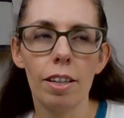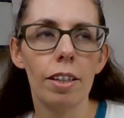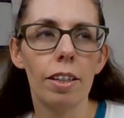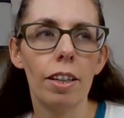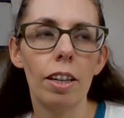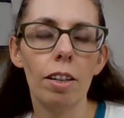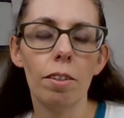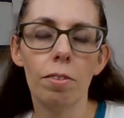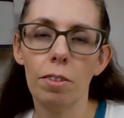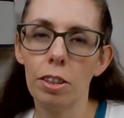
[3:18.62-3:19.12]

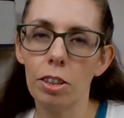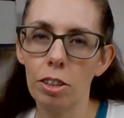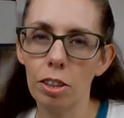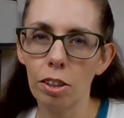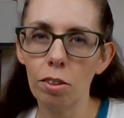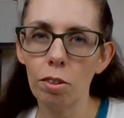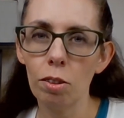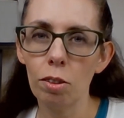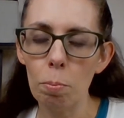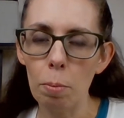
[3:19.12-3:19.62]
If the
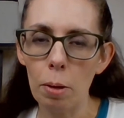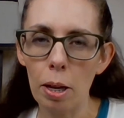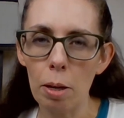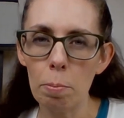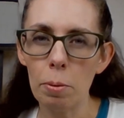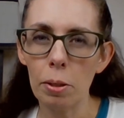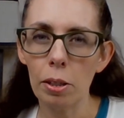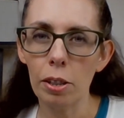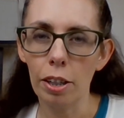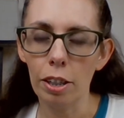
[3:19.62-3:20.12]
general
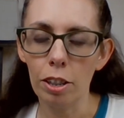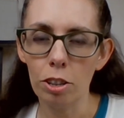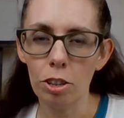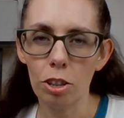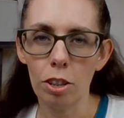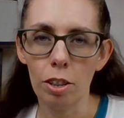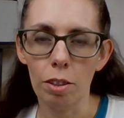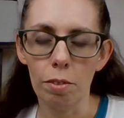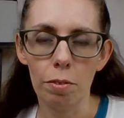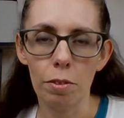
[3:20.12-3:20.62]

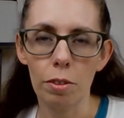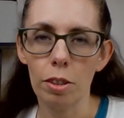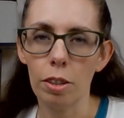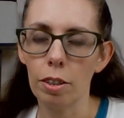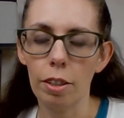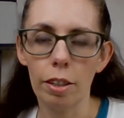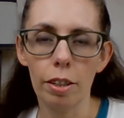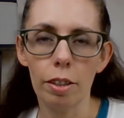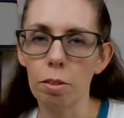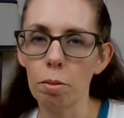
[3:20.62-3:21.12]
population of
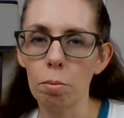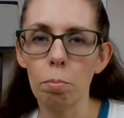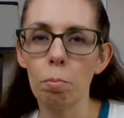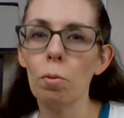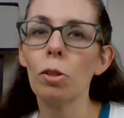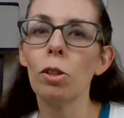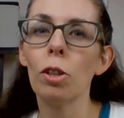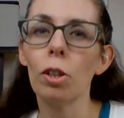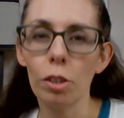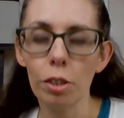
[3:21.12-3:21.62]
the
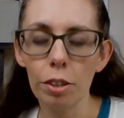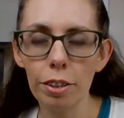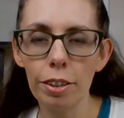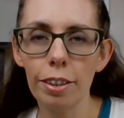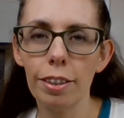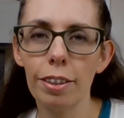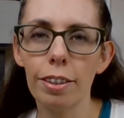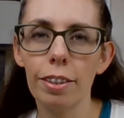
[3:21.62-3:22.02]
world